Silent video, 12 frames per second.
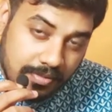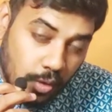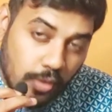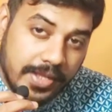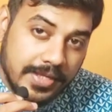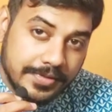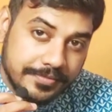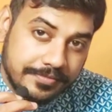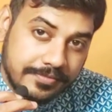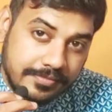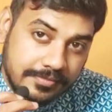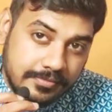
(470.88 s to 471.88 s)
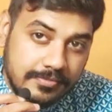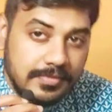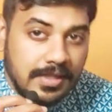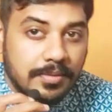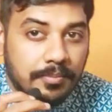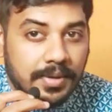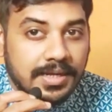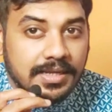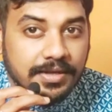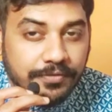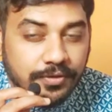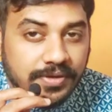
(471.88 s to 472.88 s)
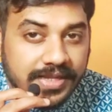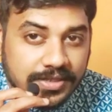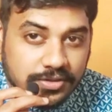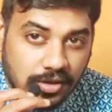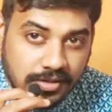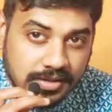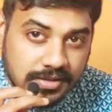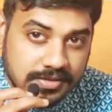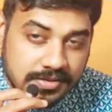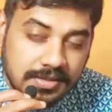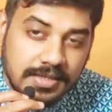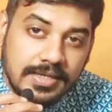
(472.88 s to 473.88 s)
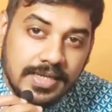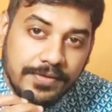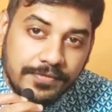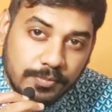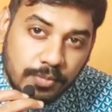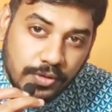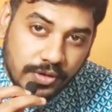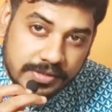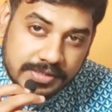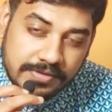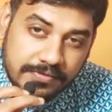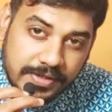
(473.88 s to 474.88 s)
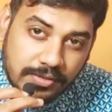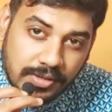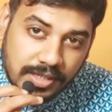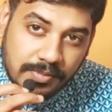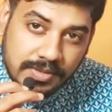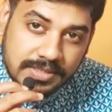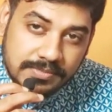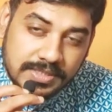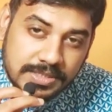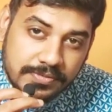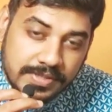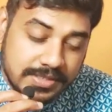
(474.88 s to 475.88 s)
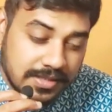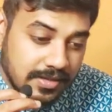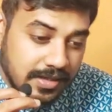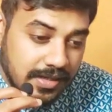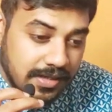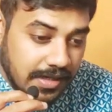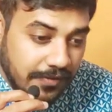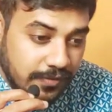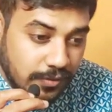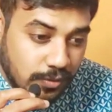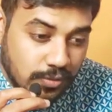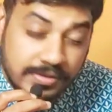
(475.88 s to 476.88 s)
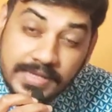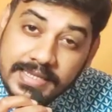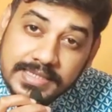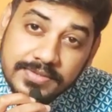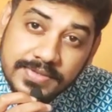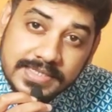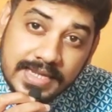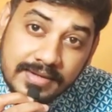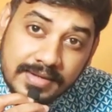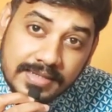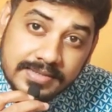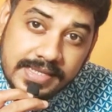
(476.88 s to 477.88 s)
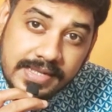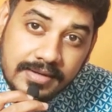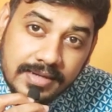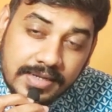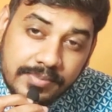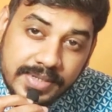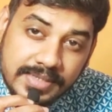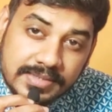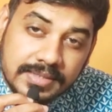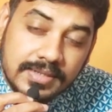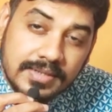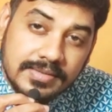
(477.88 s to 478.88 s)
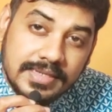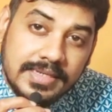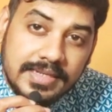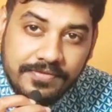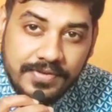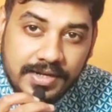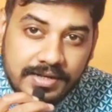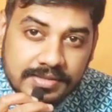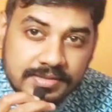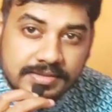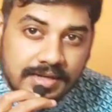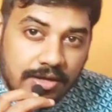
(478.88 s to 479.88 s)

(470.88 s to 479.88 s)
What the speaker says: okay. But if you take shortcuts, if you put yourself into troublesome situation, if you do things which attract secret enemies, then definitely this